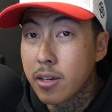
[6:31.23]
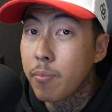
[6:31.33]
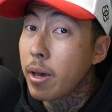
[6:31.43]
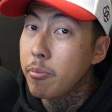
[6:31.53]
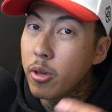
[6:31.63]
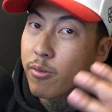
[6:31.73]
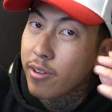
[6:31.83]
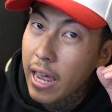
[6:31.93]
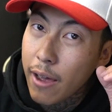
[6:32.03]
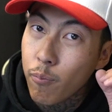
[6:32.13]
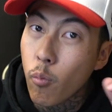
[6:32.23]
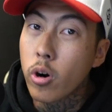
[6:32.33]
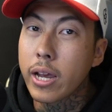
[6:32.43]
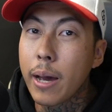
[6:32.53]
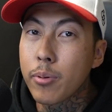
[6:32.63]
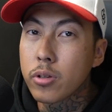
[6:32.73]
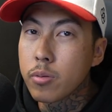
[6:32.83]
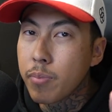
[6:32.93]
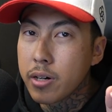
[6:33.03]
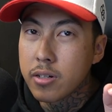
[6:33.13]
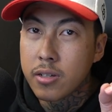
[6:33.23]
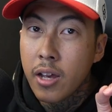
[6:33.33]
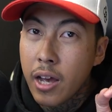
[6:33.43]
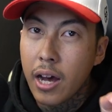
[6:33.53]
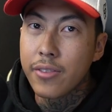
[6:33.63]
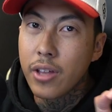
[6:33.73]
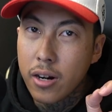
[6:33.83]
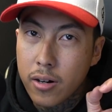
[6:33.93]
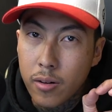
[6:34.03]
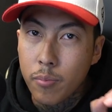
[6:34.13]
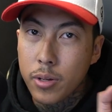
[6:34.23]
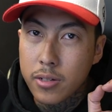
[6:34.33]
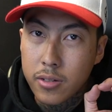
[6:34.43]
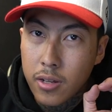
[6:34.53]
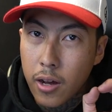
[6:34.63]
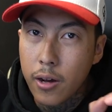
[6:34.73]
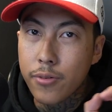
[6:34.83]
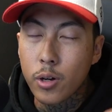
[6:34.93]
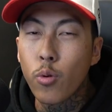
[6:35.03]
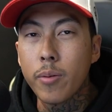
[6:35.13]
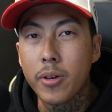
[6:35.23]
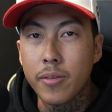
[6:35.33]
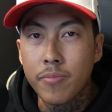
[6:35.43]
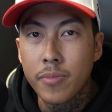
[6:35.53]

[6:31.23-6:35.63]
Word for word: and maybe even have more capital to purchase another piece of equipment.